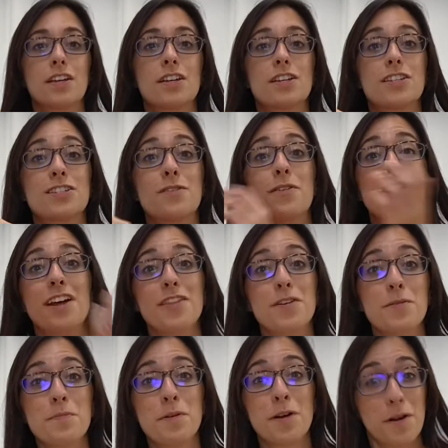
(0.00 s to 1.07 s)
So
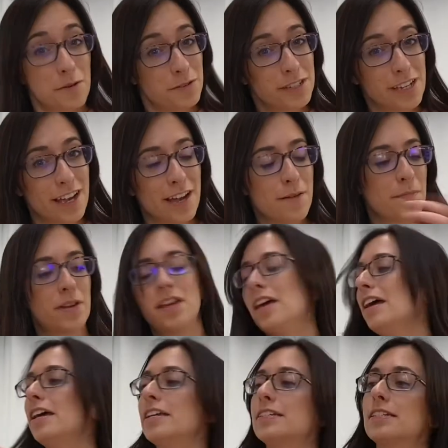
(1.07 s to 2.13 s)
another pro tip
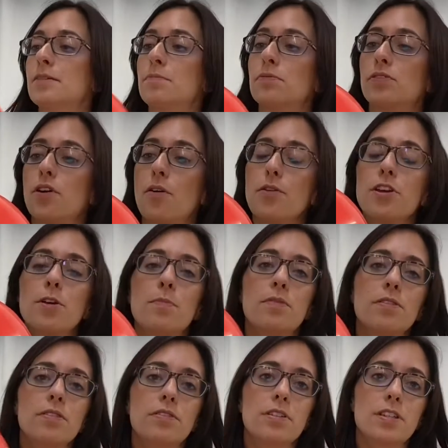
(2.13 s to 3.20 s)
is to blow your
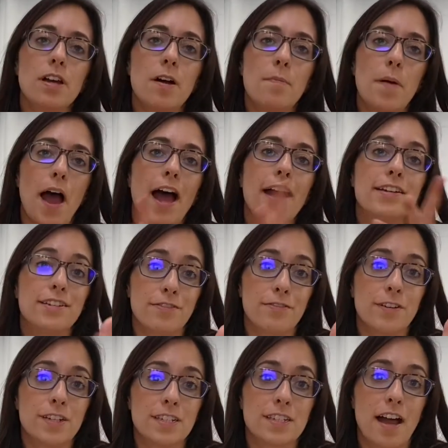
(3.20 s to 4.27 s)
balloons up at
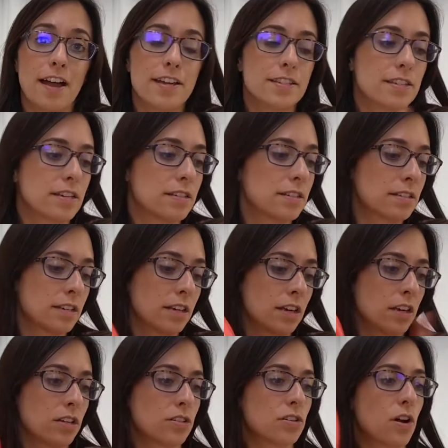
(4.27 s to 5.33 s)
different sizes.
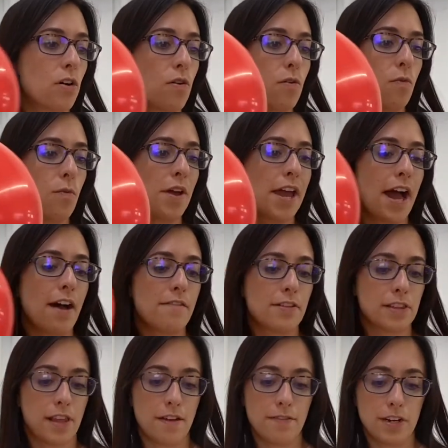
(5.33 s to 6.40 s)
So we have
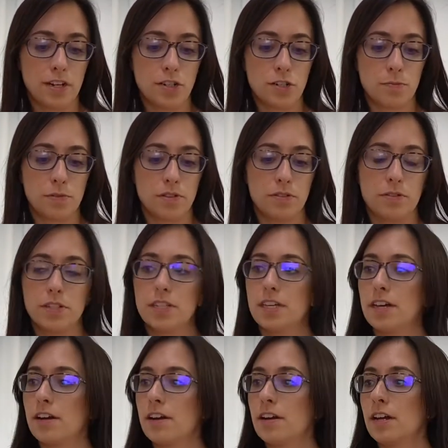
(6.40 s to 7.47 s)
11-inch balloons
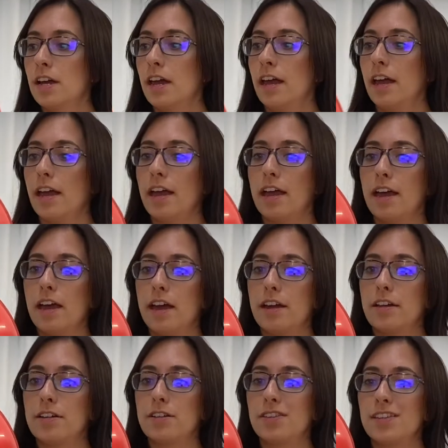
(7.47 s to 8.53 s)
here,
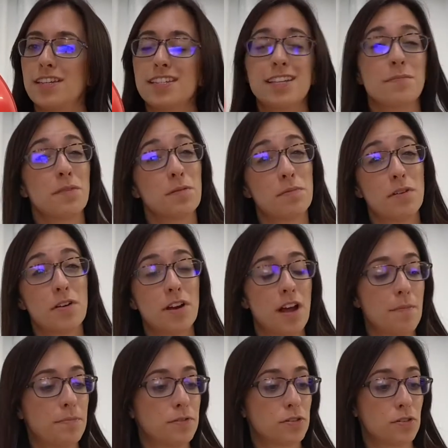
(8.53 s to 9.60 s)
and these can be blown
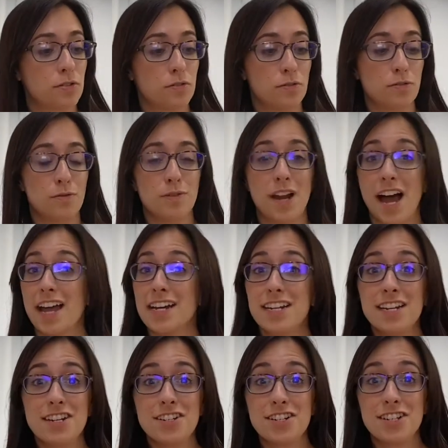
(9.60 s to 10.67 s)
up to 9
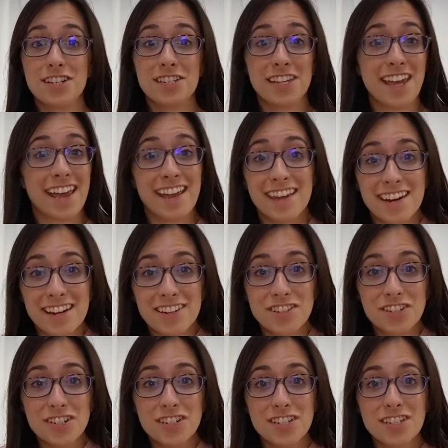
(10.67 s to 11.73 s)
inches, 8
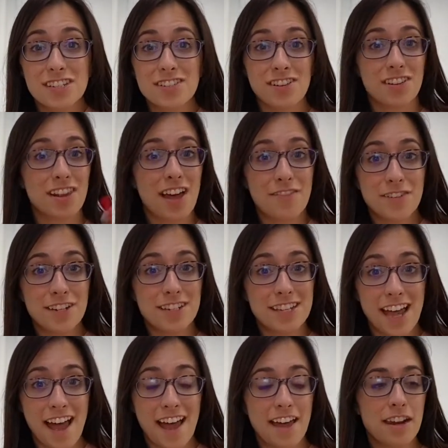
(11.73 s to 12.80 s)
inches, 11,
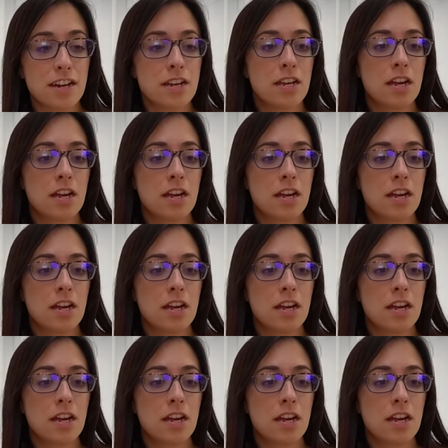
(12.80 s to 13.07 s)
10.